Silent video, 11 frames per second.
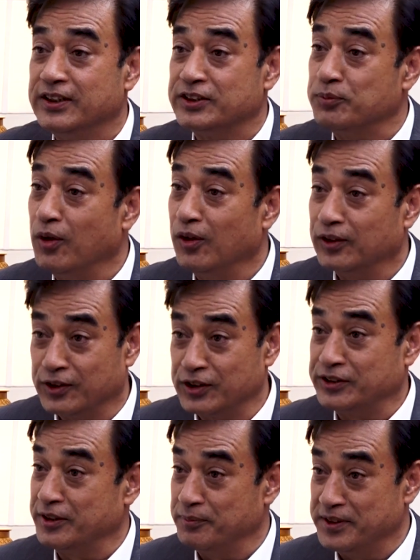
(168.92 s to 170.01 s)
small
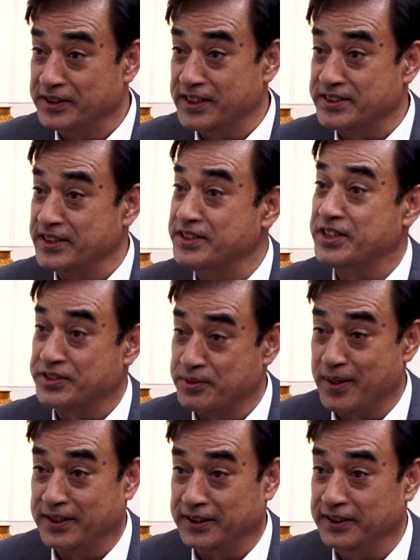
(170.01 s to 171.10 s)
grocery business in
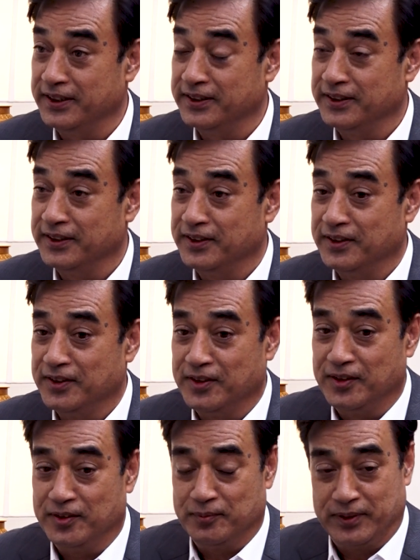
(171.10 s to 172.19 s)
Chhatrapati.
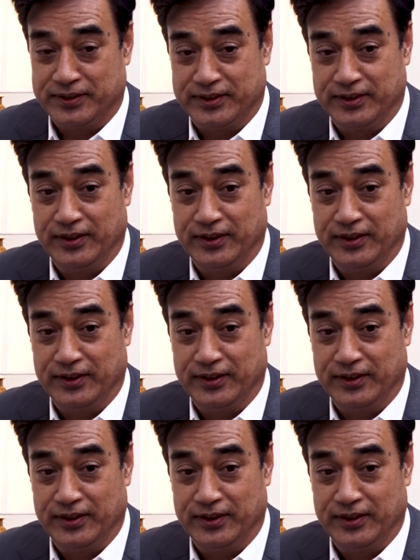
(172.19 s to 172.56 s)
But